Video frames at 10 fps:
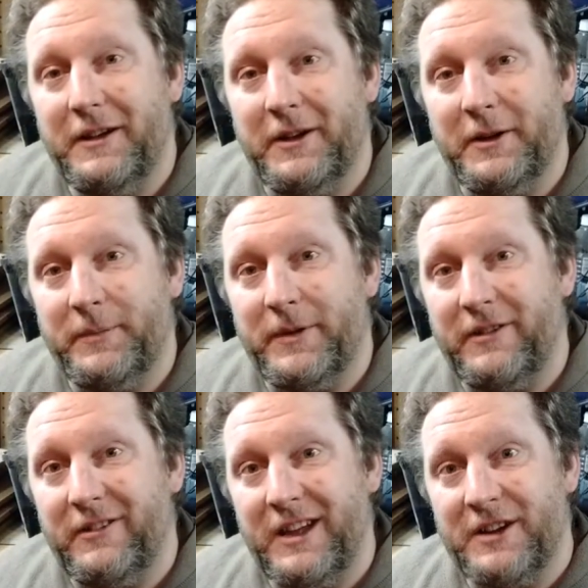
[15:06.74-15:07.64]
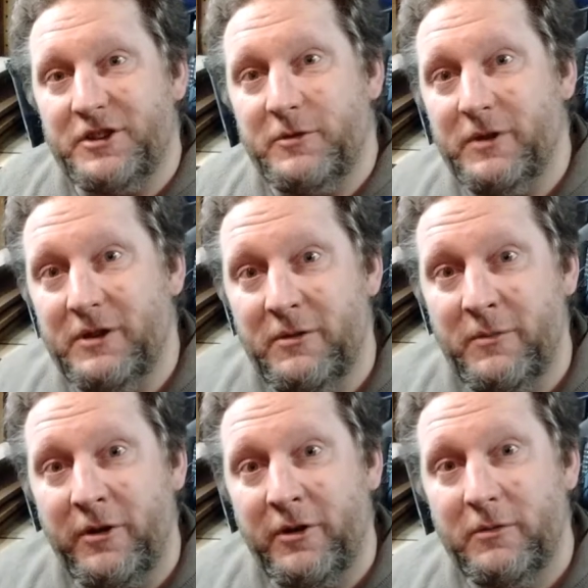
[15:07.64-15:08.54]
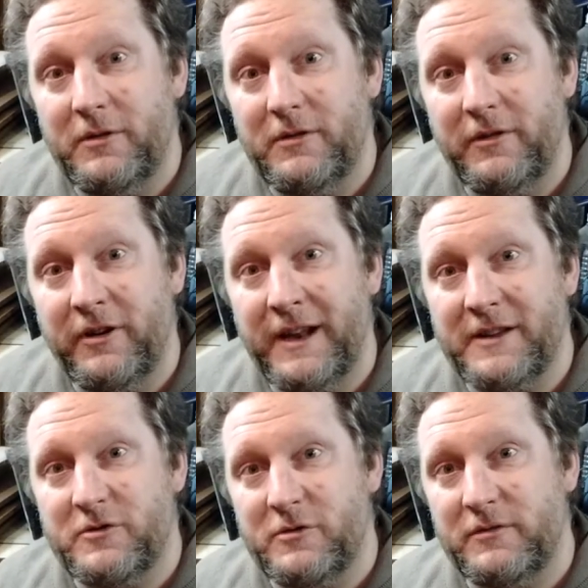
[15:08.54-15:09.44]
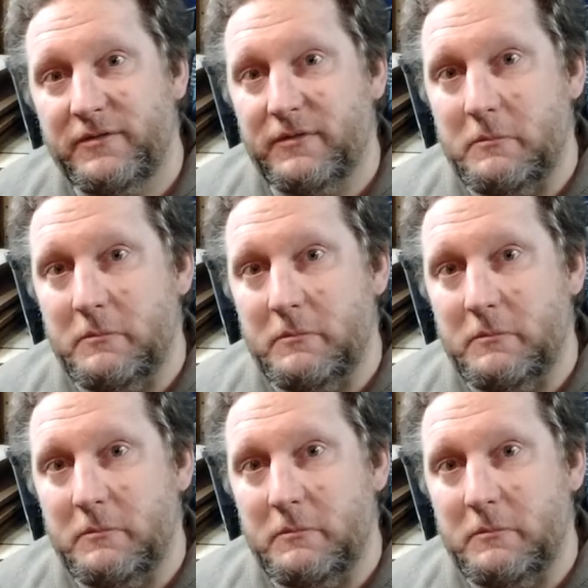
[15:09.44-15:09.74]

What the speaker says: and I'll catch up with you tomorrow on the next sort of